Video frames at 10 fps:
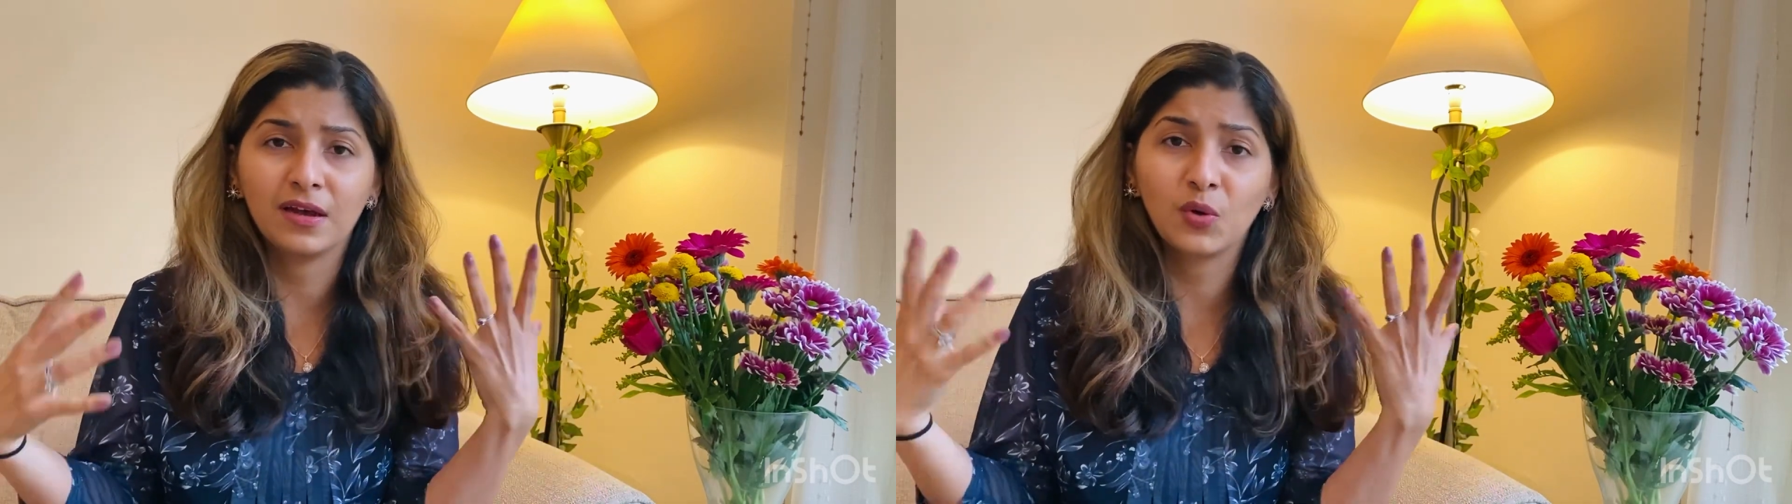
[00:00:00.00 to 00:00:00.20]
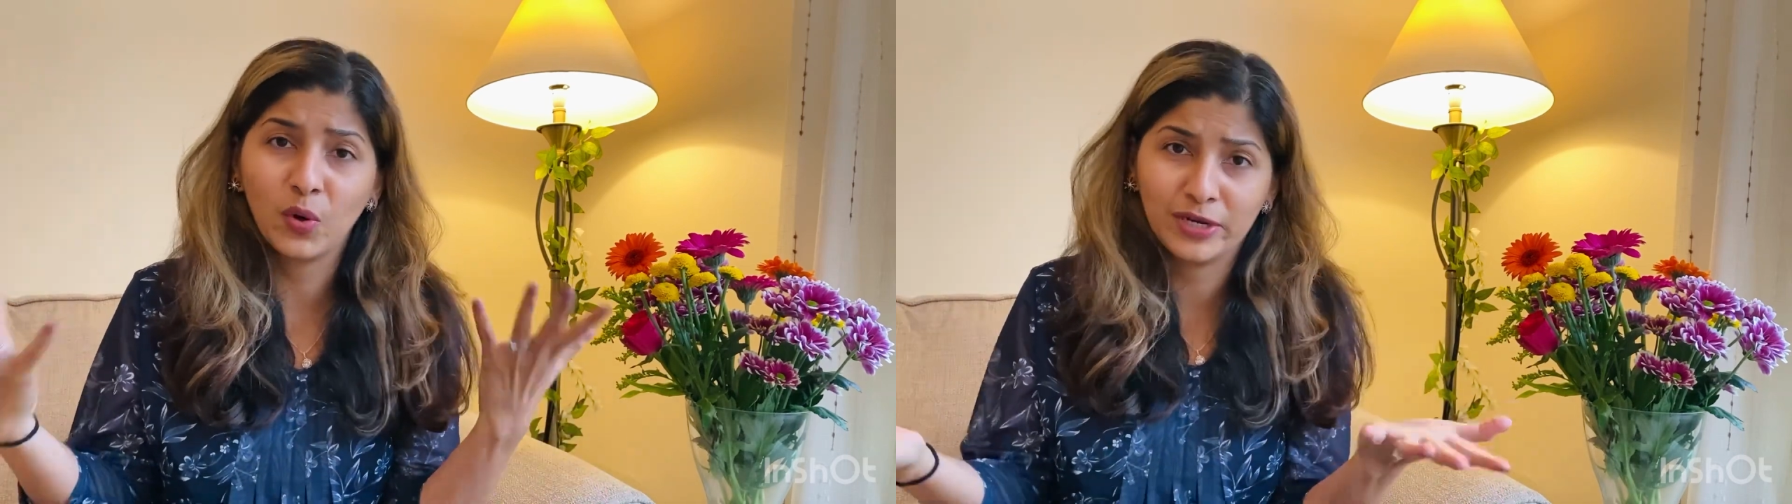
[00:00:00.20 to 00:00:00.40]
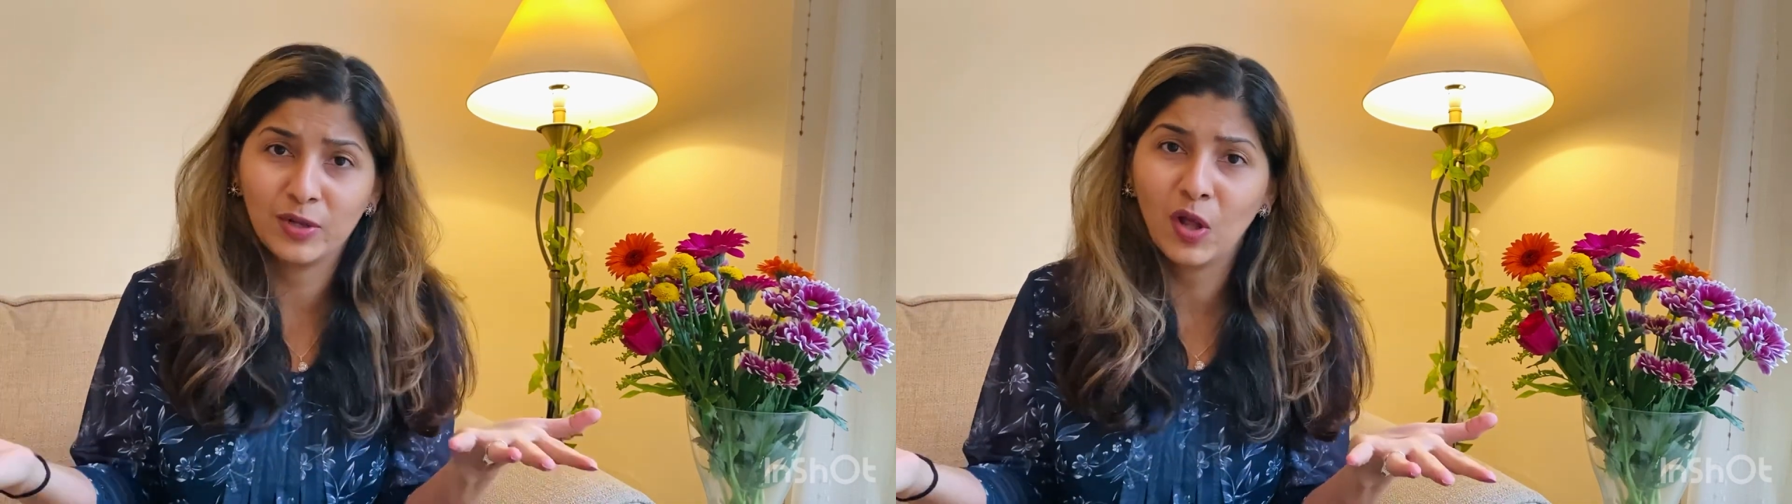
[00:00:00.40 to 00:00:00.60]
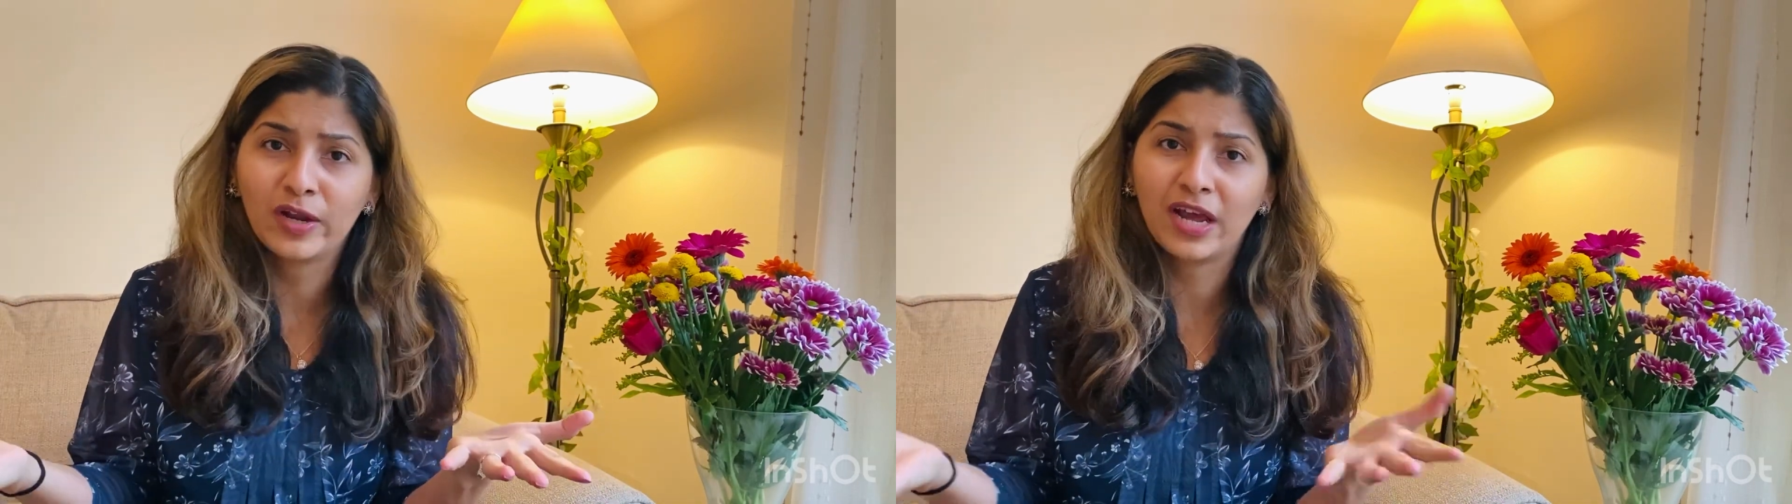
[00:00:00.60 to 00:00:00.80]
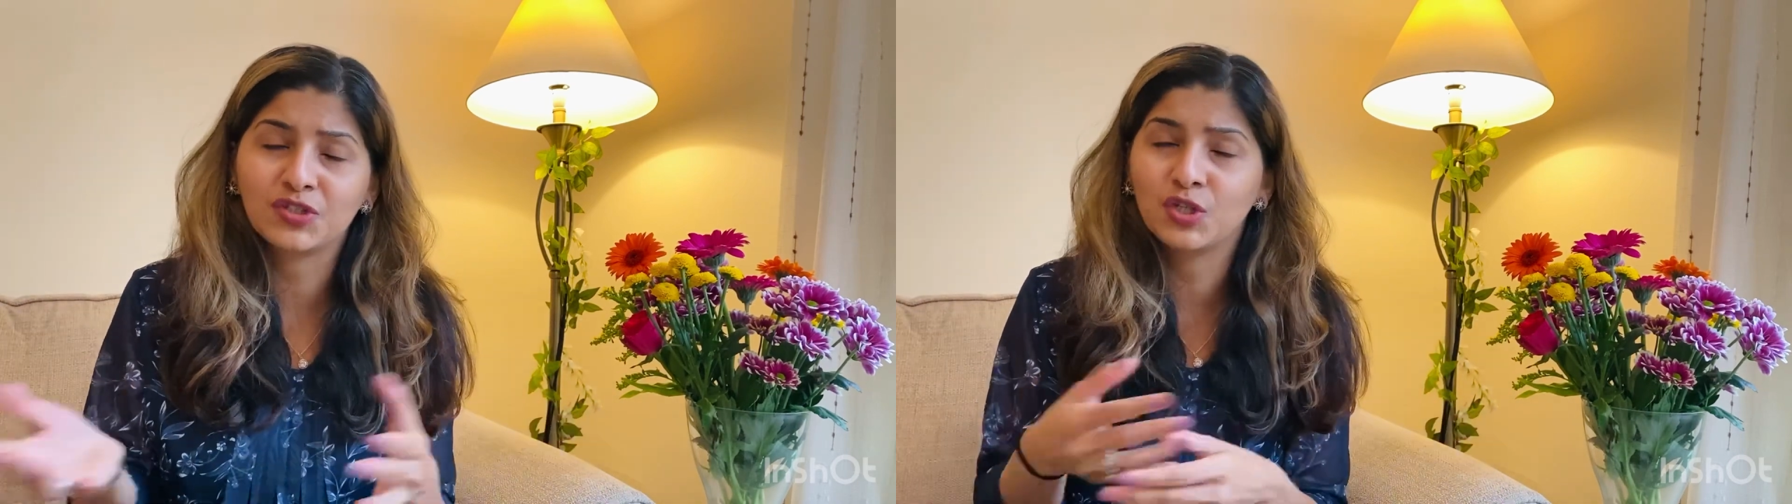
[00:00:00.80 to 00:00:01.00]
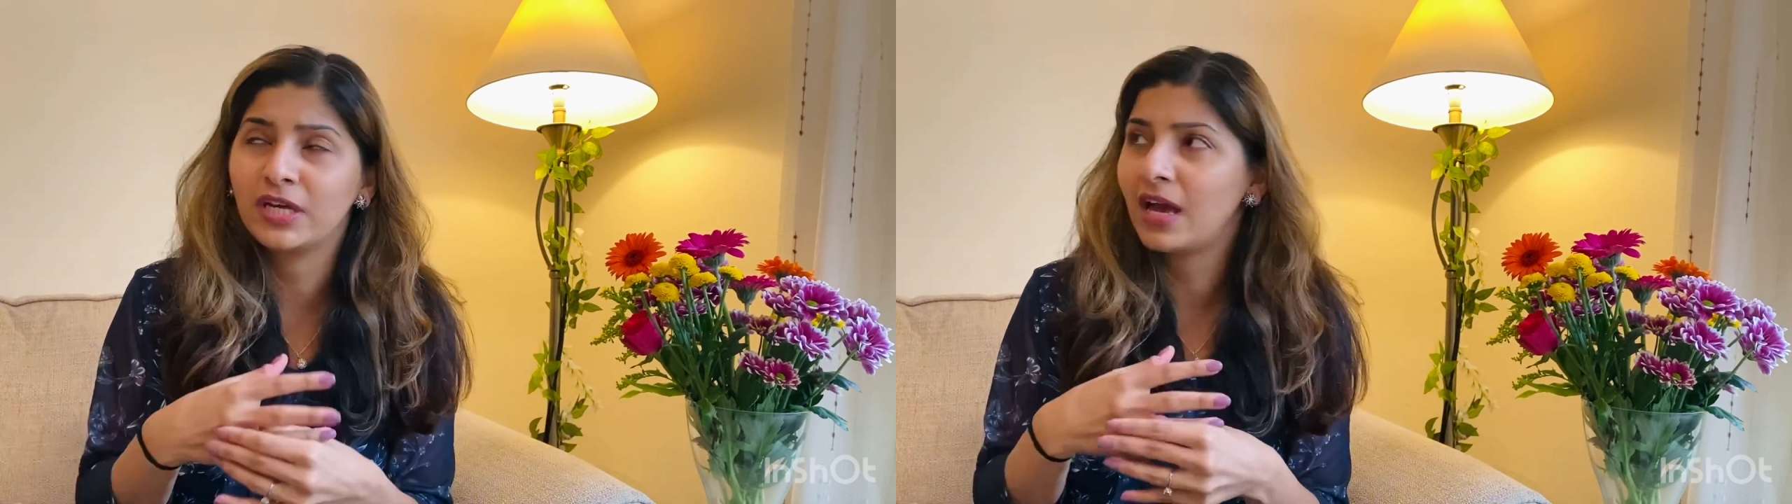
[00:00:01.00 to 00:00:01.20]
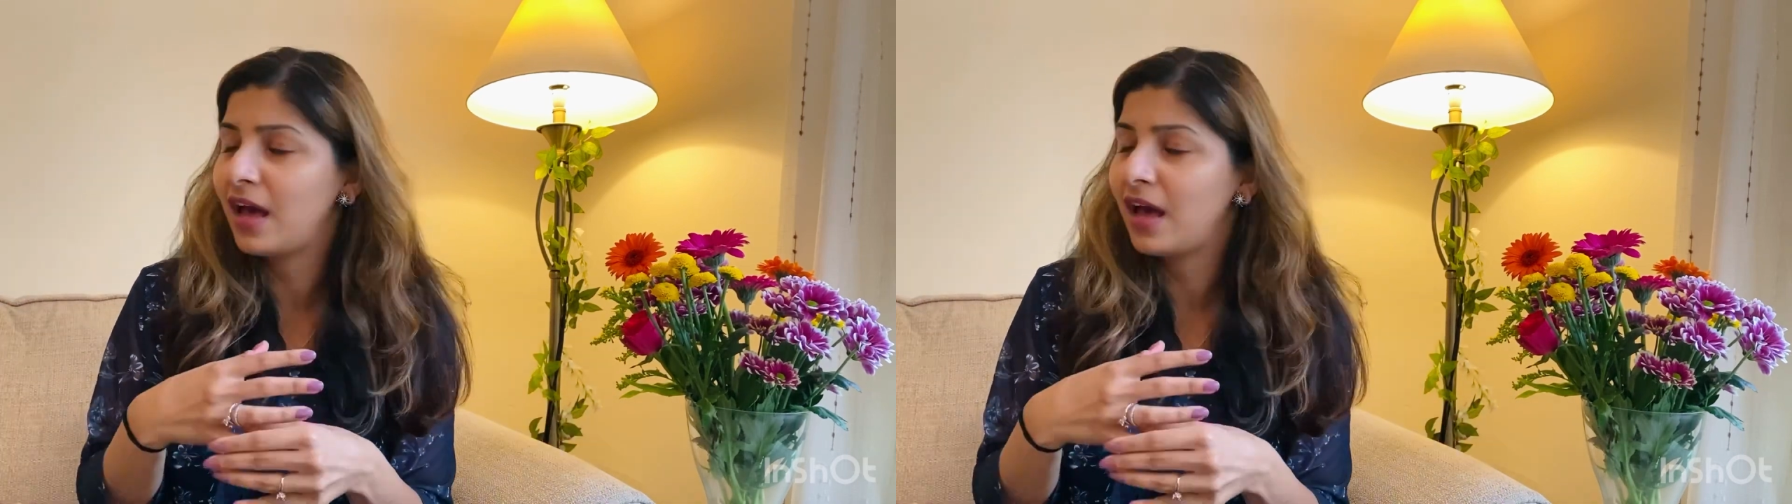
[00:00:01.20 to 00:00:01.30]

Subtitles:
quite a lot actually,